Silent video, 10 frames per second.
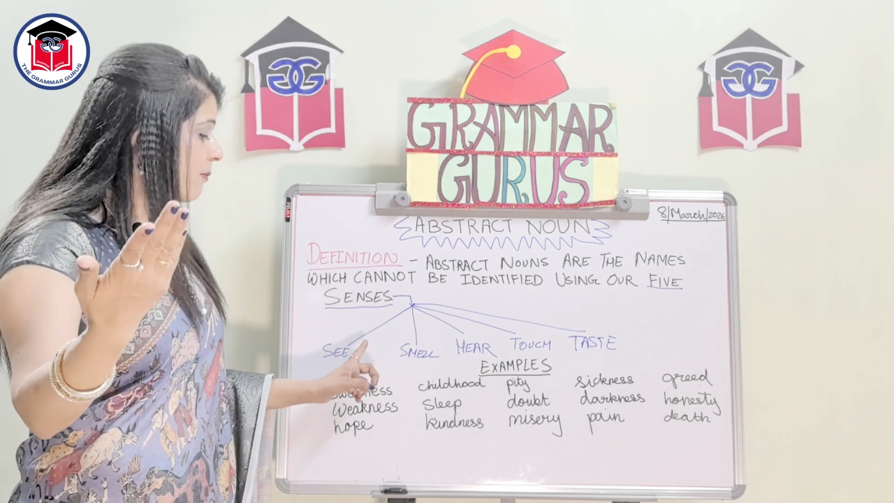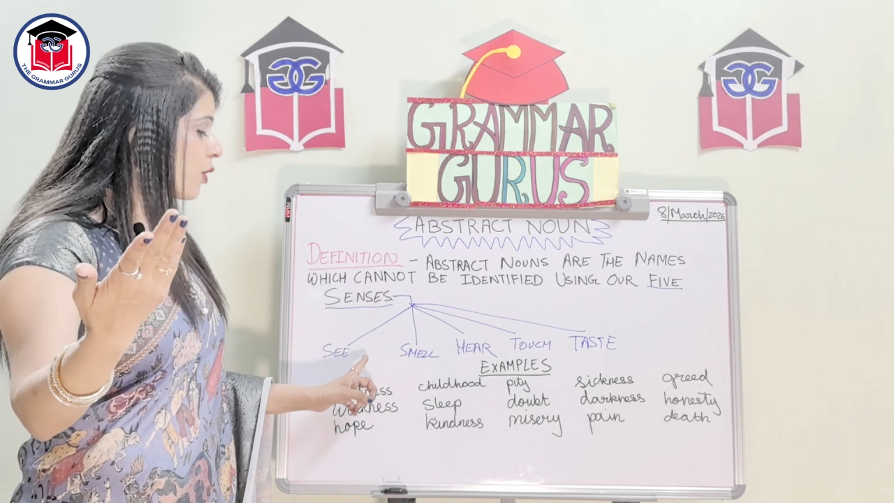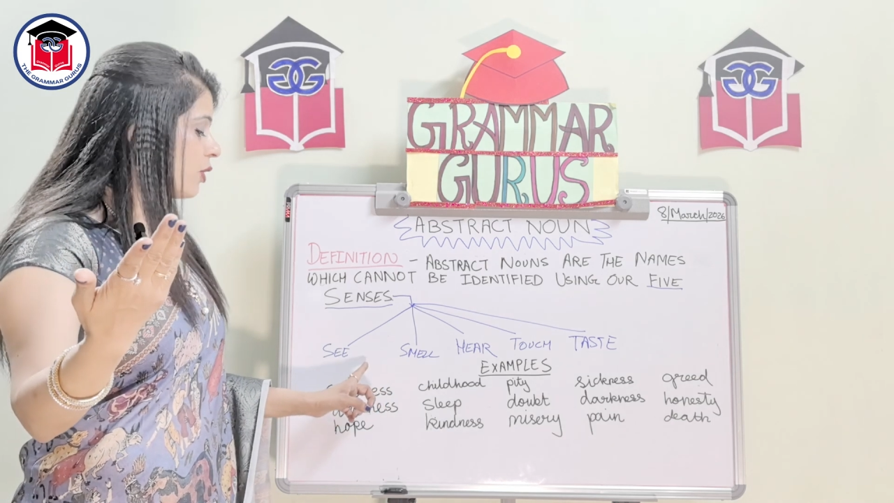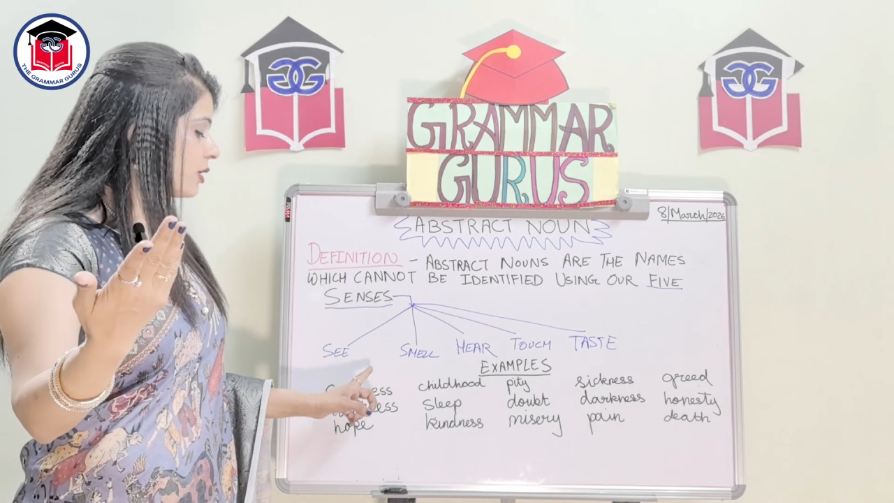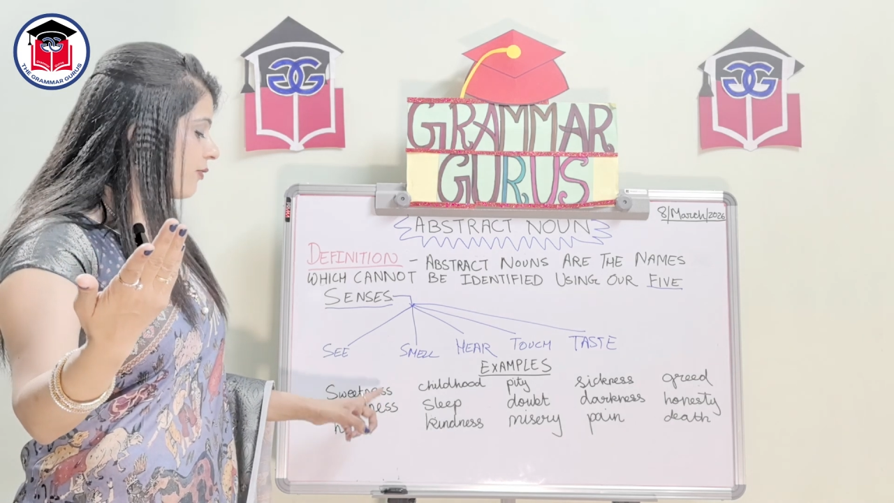
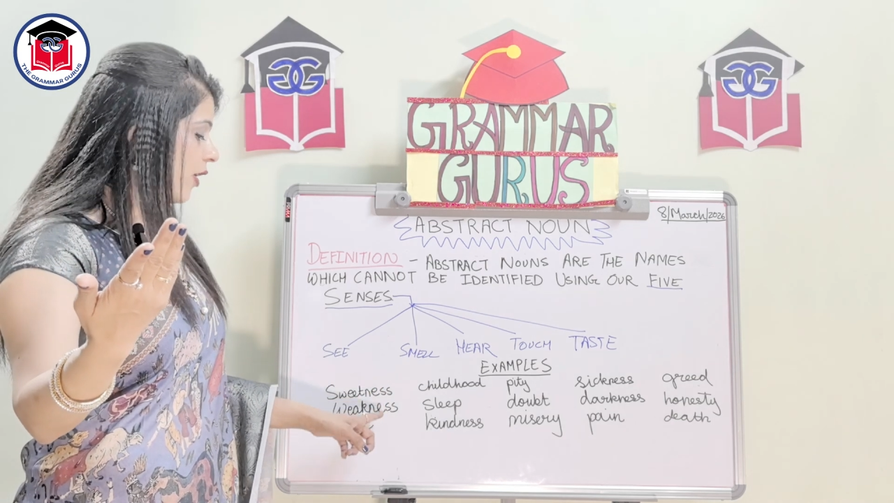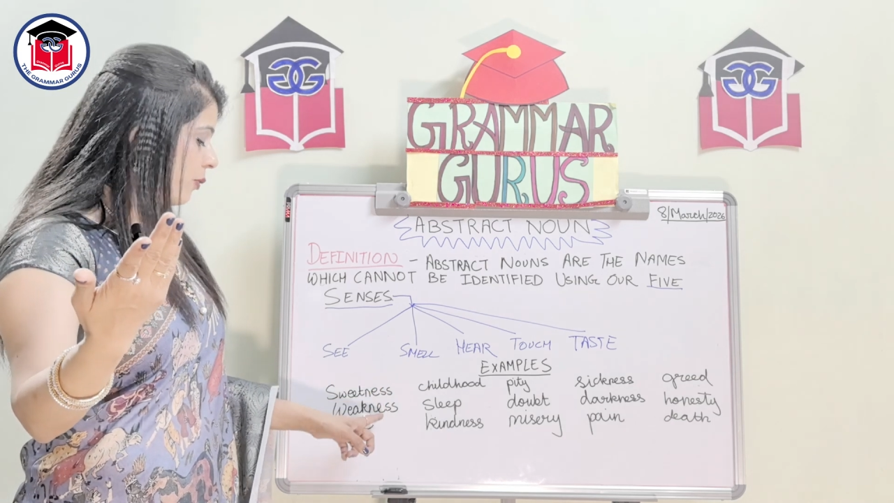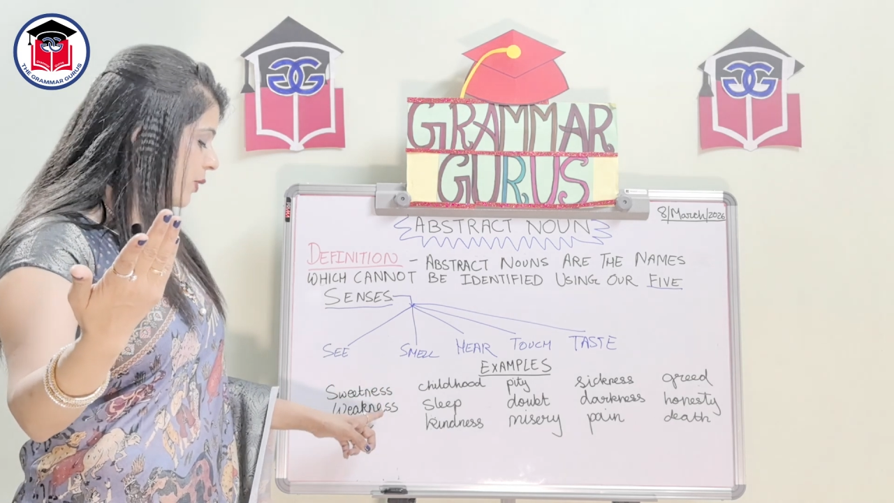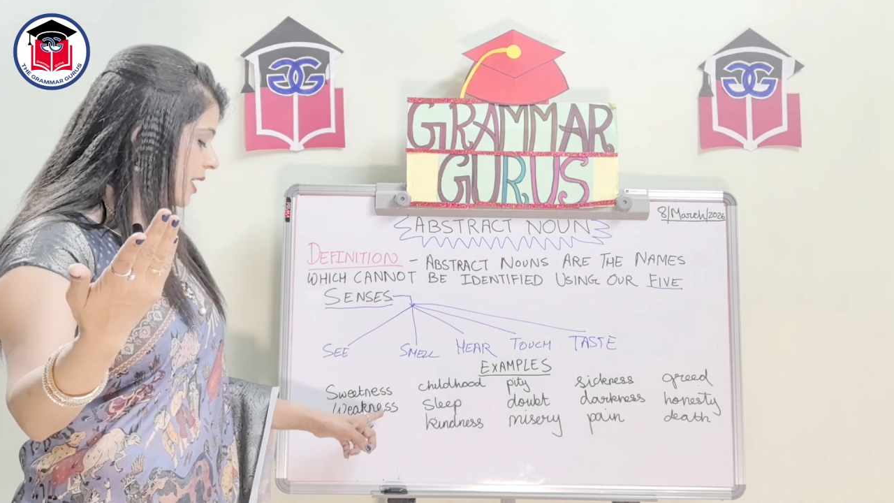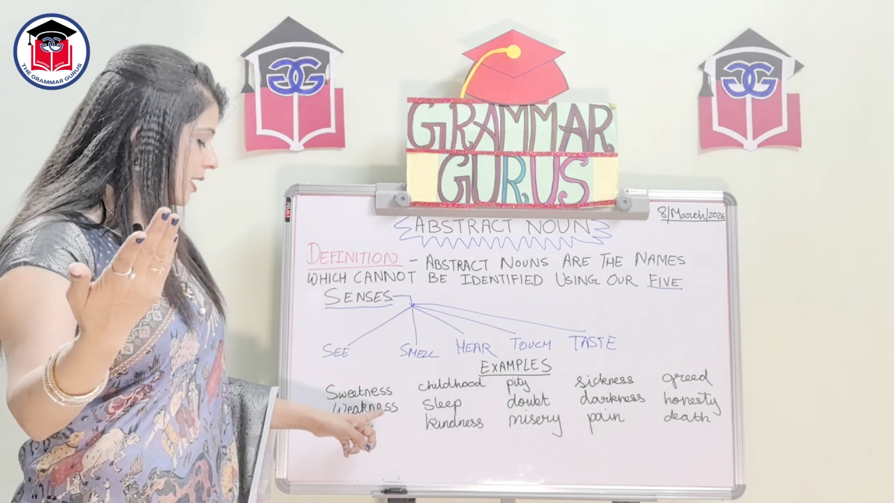goes for
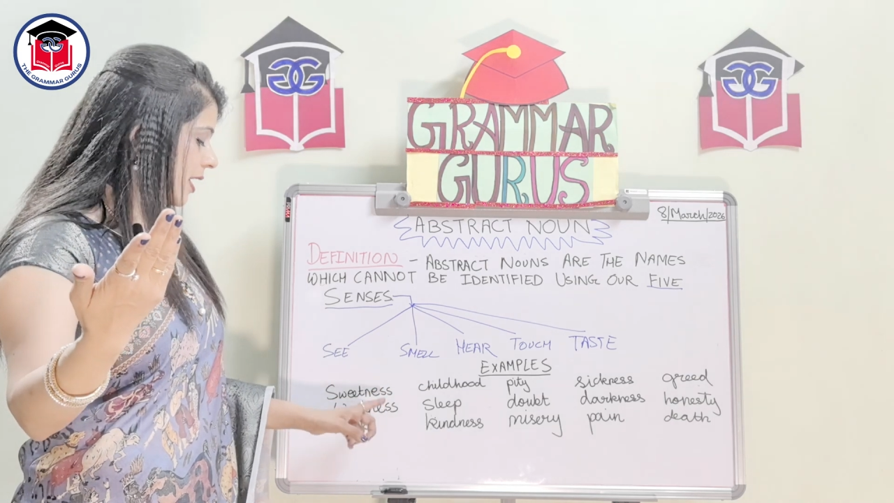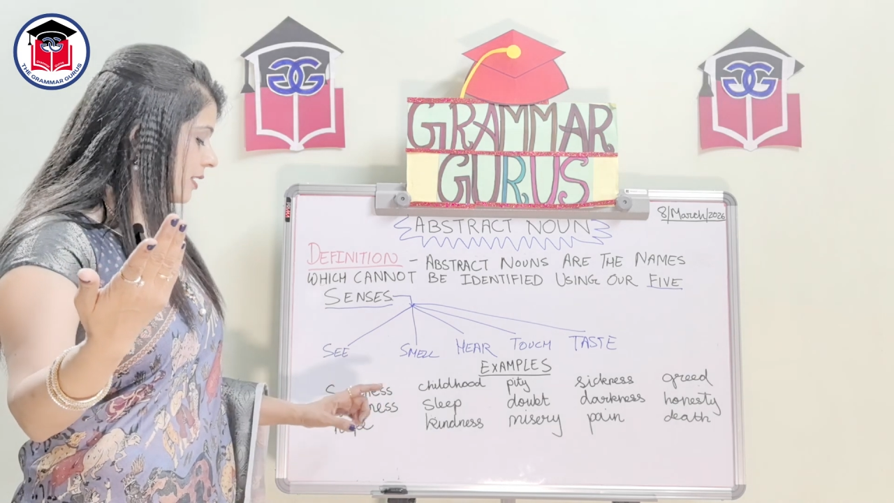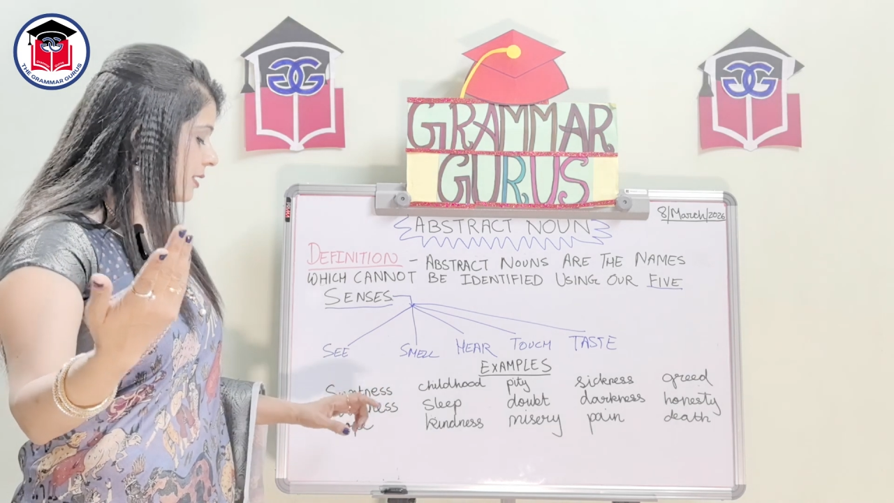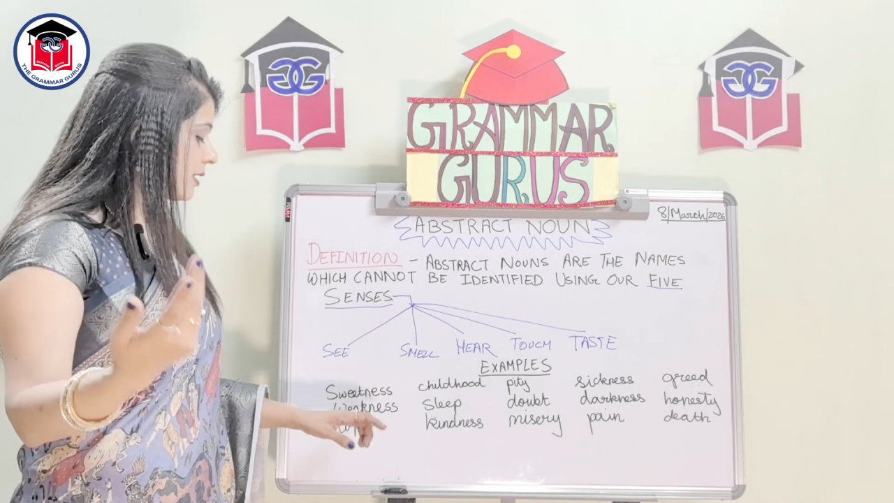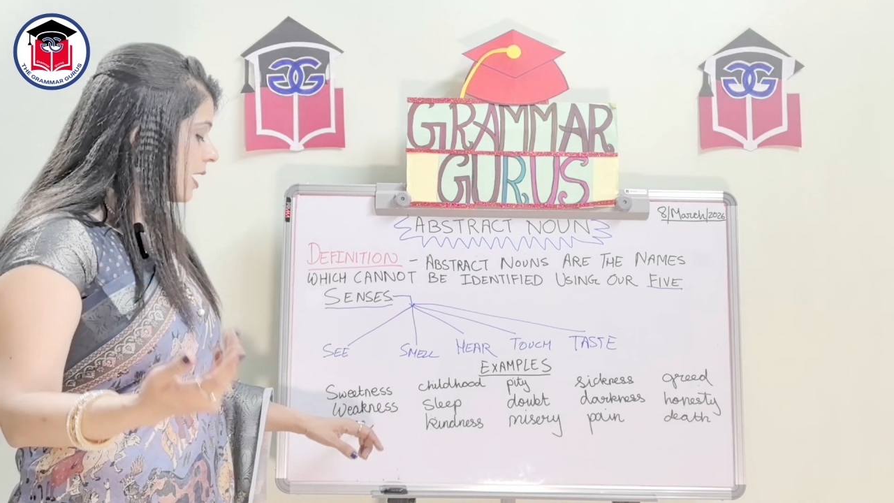
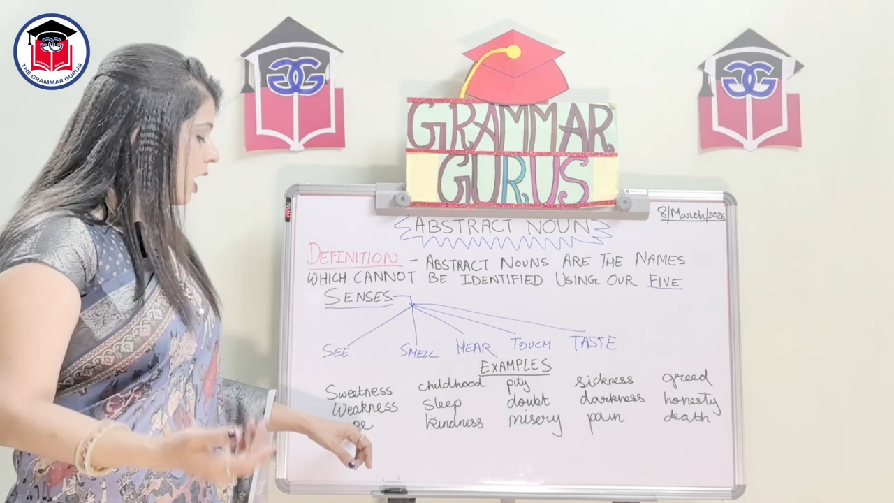weakness.